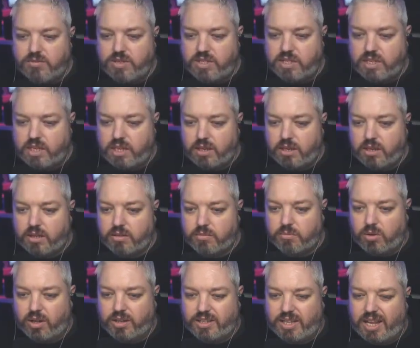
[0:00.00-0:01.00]
say it.
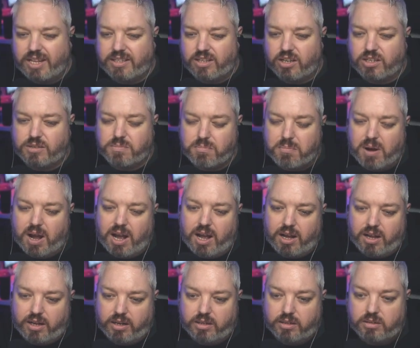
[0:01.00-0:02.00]
Well, it does
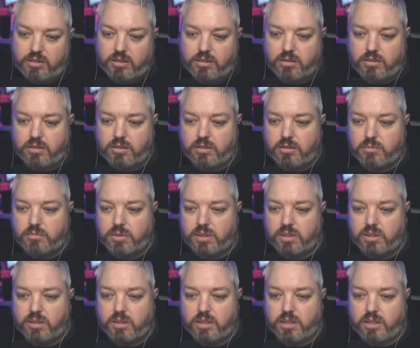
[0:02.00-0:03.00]
matter,
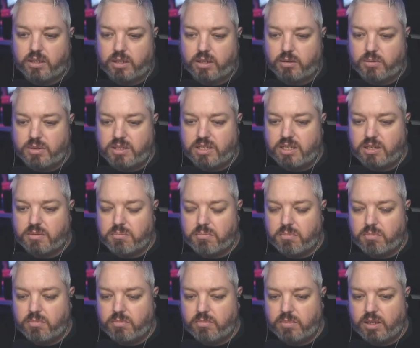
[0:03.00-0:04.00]
but yeah, I wouldn't say it.
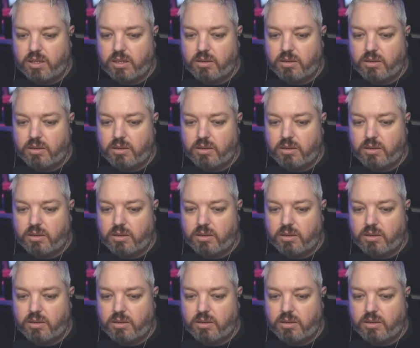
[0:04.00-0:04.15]
Yeah,